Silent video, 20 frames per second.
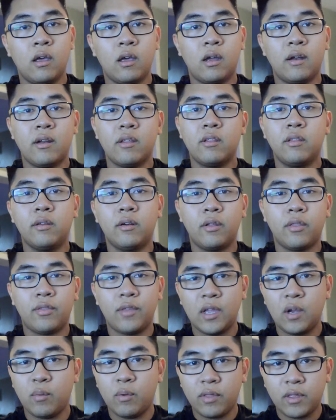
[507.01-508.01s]
Another little
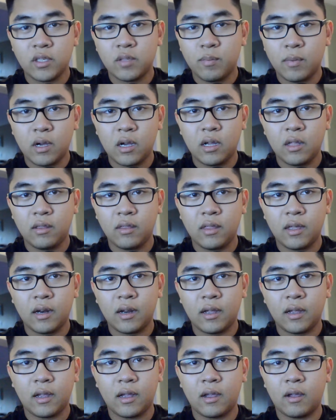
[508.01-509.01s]
thing with this mod that
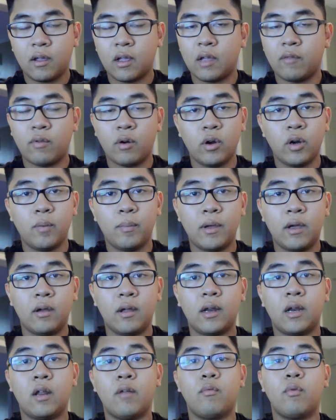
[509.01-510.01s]
I have heard
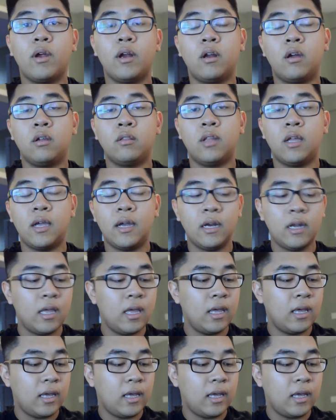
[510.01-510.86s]
about and I've read online